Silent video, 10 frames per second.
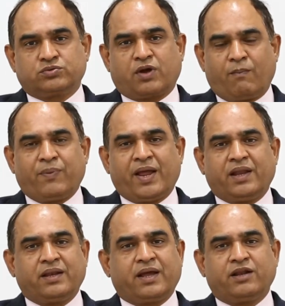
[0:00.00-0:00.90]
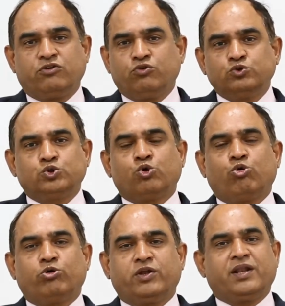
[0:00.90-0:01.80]
complain can do
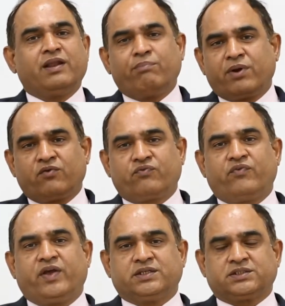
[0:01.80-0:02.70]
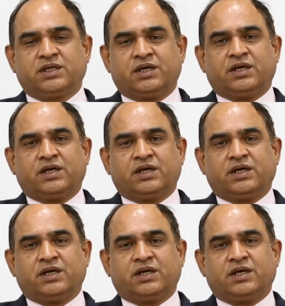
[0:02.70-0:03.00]
so in a number of ways.